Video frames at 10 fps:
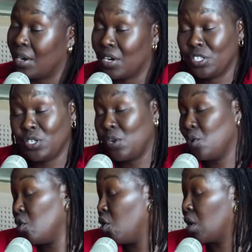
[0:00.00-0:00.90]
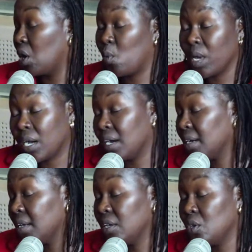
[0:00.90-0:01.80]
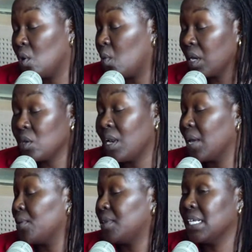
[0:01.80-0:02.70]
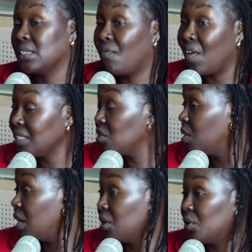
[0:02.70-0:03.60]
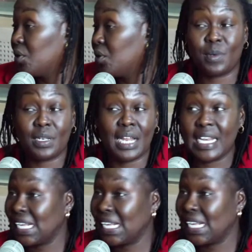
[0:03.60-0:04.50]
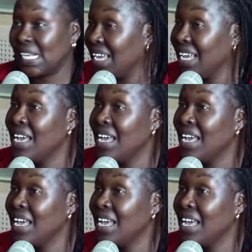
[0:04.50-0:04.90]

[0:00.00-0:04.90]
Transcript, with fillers: Gracie, I know you, you're a quick, you're quick, you like your things fast, you like things to be done yesterday.